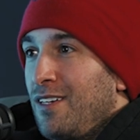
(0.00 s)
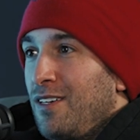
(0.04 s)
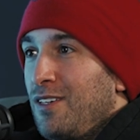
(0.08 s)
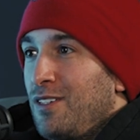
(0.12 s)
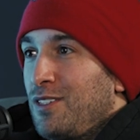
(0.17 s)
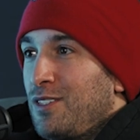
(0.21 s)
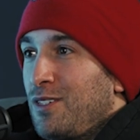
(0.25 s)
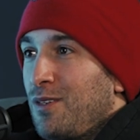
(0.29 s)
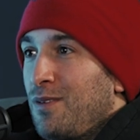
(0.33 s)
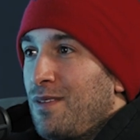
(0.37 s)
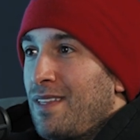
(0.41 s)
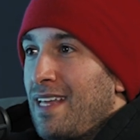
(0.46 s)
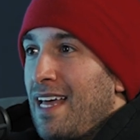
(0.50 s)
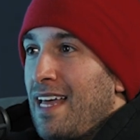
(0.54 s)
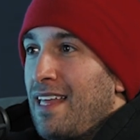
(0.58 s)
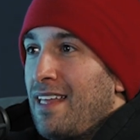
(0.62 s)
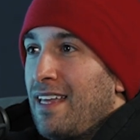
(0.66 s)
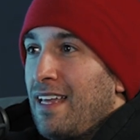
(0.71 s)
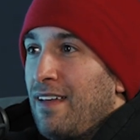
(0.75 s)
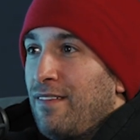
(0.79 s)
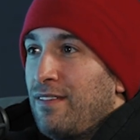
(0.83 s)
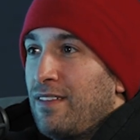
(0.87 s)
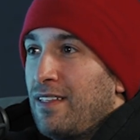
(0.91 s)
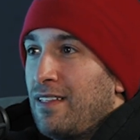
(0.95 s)
so that
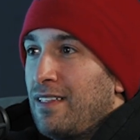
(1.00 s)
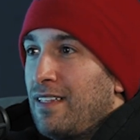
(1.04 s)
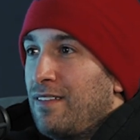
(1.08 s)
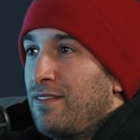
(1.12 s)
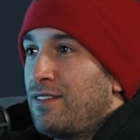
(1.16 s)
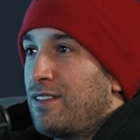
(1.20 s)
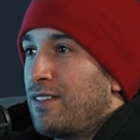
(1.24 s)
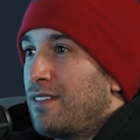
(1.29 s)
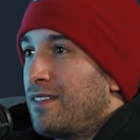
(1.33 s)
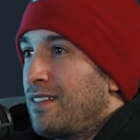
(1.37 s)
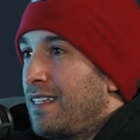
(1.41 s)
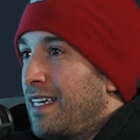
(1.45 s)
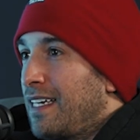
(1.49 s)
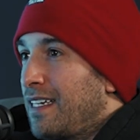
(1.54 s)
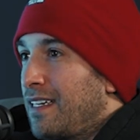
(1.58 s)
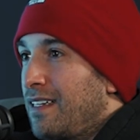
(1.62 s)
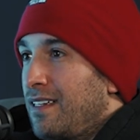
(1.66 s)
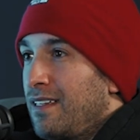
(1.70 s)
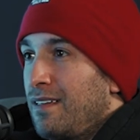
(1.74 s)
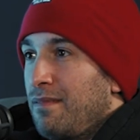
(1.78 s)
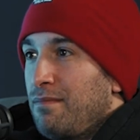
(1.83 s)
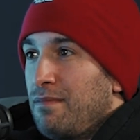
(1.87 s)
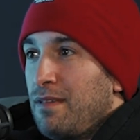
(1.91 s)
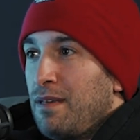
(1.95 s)
if the lifter like
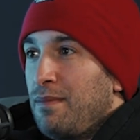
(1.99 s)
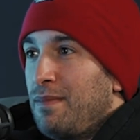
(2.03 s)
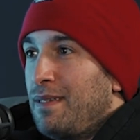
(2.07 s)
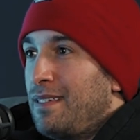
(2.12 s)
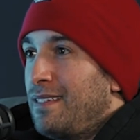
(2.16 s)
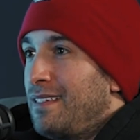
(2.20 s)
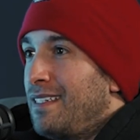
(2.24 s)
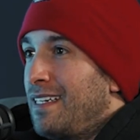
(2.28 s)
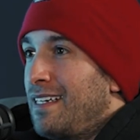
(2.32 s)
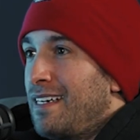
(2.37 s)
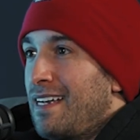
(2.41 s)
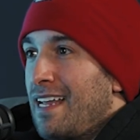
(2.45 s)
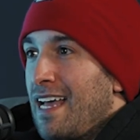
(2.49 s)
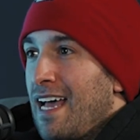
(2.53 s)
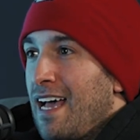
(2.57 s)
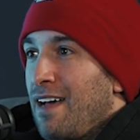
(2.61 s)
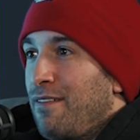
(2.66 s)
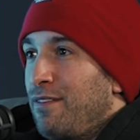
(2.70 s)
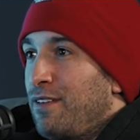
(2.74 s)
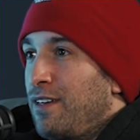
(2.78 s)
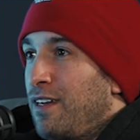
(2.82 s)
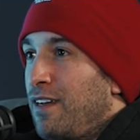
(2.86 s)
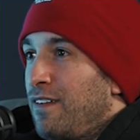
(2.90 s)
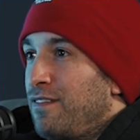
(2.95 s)
maybe didn't have
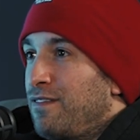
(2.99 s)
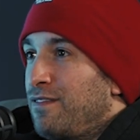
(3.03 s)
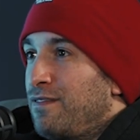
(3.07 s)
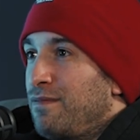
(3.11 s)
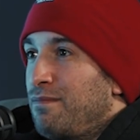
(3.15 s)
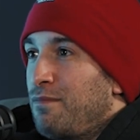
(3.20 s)
enough